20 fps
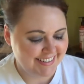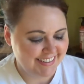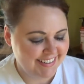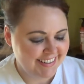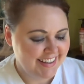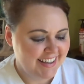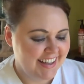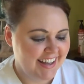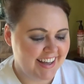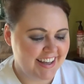
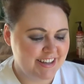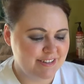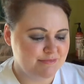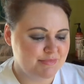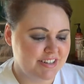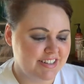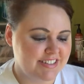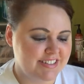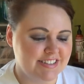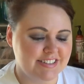um,
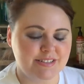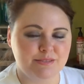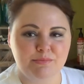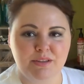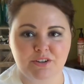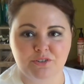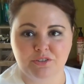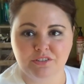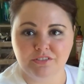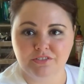but it's this
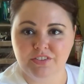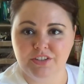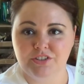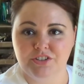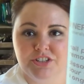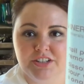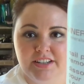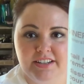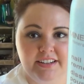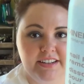Mineral
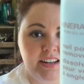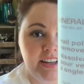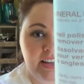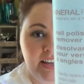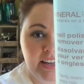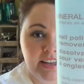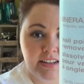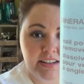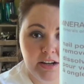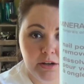Fusion
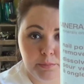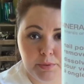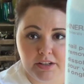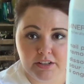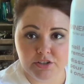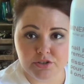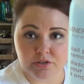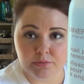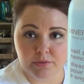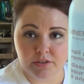nail
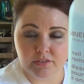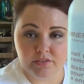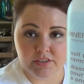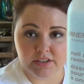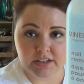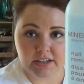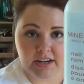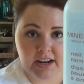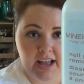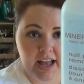polish
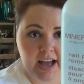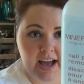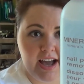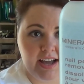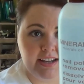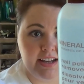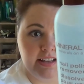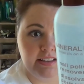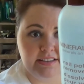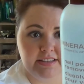remover. I
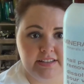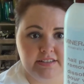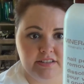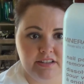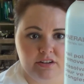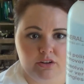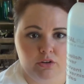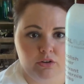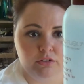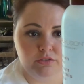got this
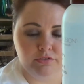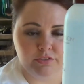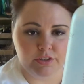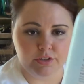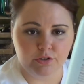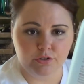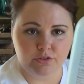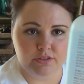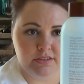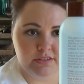at Whole
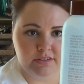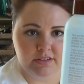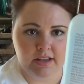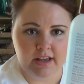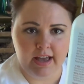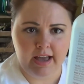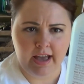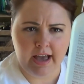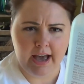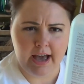Foods.
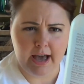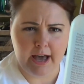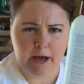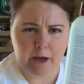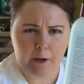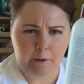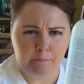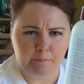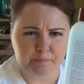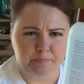
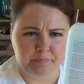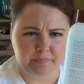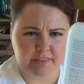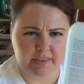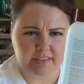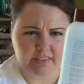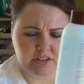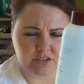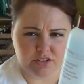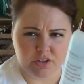Um,
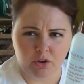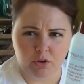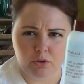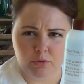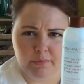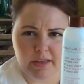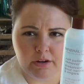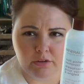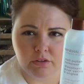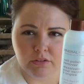there's a whole
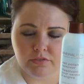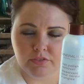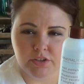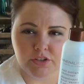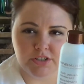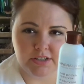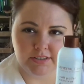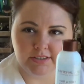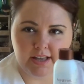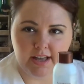Mineral
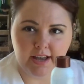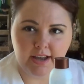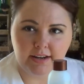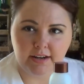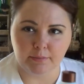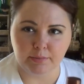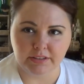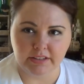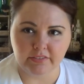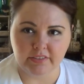Fusion line.
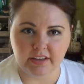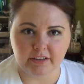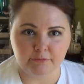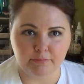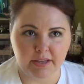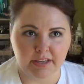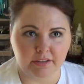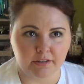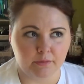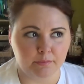I believe they have
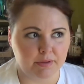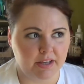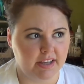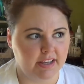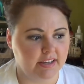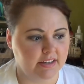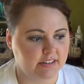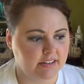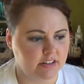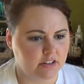makeup
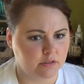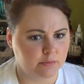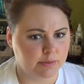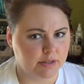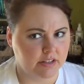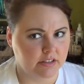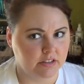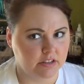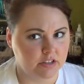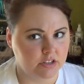and nail
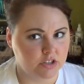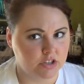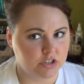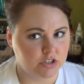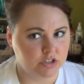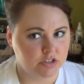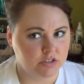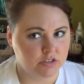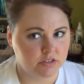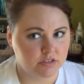
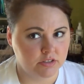polish.